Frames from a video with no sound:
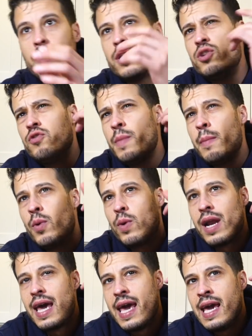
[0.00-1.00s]
But I do remember when
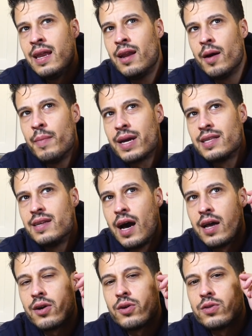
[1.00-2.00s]
I ate a
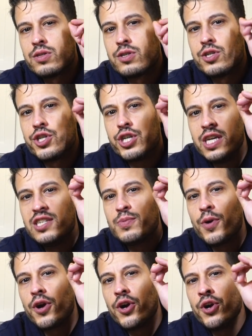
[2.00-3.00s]
McDonald's
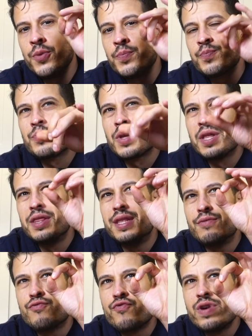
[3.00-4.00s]
cheeseburger,
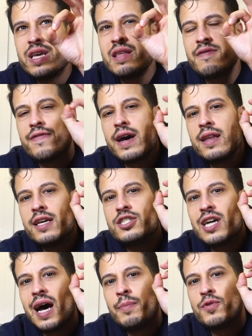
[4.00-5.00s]
the really finely
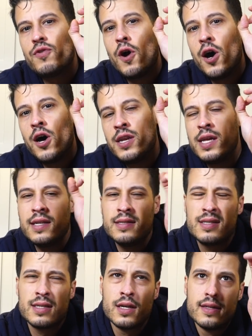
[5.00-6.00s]
chopped raw
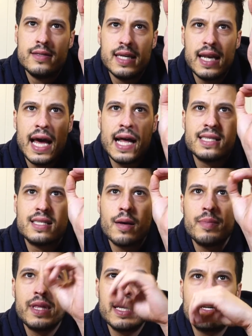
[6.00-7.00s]
onions did add
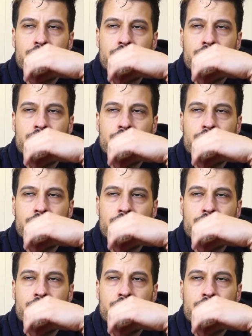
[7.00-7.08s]
something.